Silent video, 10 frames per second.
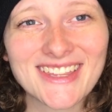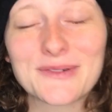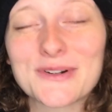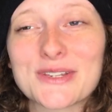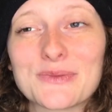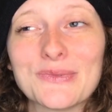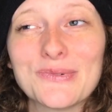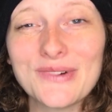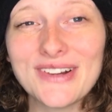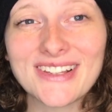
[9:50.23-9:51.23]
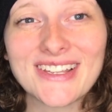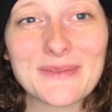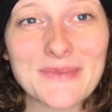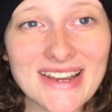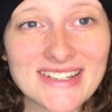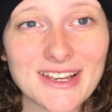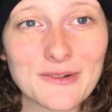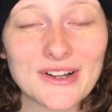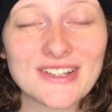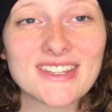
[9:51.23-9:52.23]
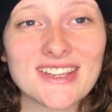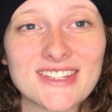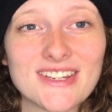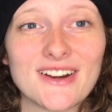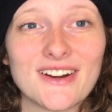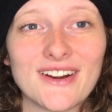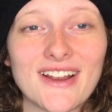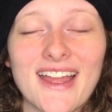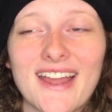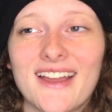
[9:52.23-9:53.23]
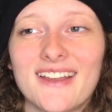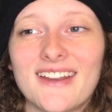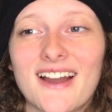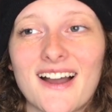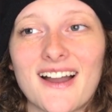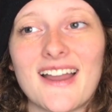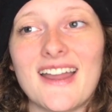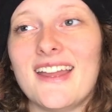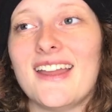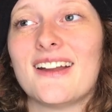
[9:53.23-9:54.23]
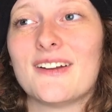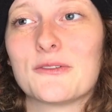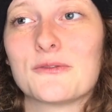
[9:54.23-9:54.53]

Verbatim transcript: There were some really amazing ones this year, and I